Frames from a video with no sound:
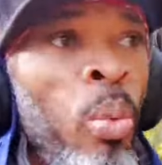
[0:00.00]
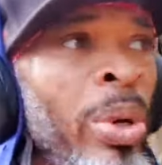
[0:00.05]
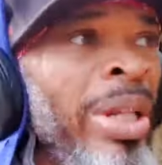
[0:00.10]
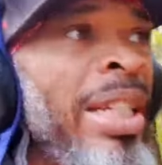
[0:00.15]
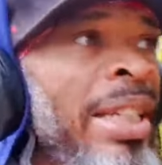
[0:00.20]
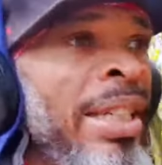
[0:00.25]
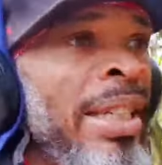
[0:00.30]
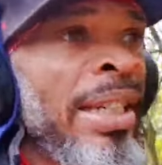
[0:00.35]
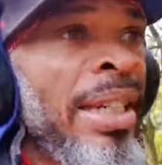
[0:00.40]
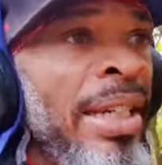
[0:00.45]

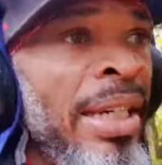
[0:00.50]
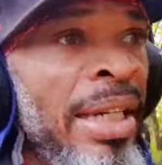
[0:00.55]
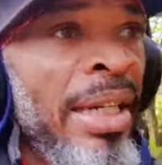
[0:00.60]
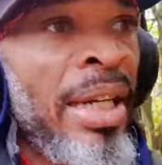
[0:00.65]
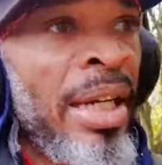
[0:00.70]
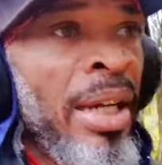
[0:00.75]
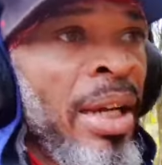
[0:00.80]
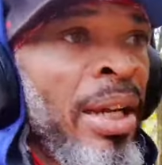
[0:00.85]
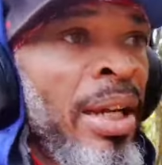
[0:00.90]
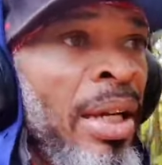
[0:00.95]
witty,
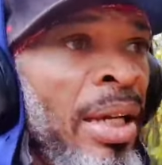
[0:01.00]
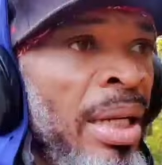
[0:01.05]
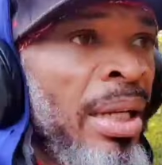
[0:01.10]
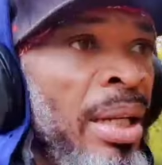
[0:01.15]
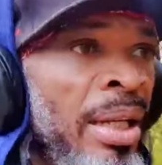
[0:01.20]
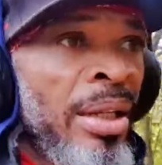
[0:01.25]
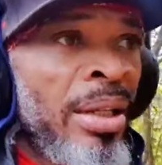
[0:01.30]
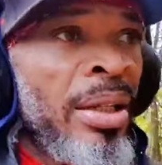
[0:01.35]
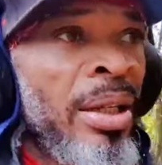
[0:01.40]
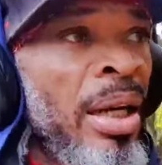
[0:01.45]

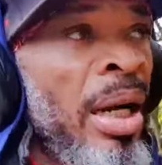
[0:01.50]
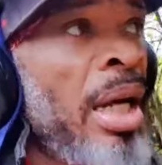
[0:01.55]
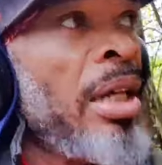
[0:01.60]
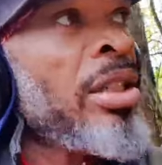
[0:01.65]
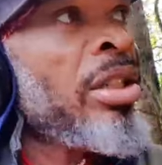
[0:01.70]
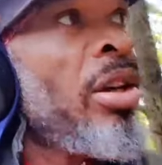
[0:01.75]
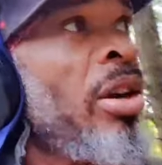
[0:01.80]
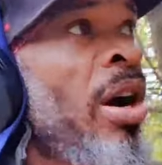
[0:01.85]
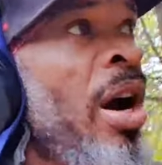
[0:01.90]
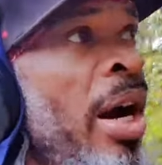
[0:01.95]

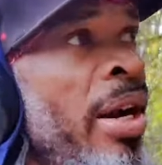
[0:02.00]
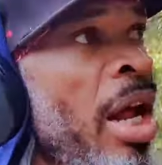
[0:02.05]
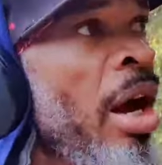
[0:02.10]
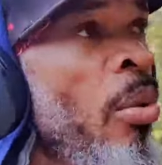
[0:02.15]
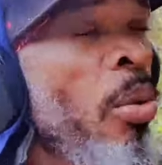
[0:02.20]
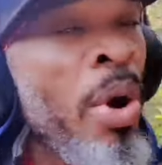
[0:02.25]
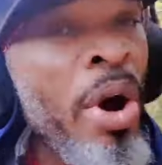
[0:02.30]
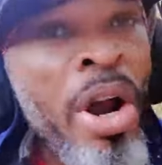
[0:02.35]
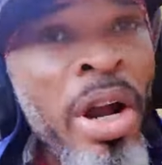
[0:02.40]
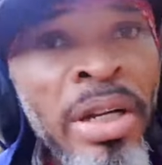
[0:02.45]
and some other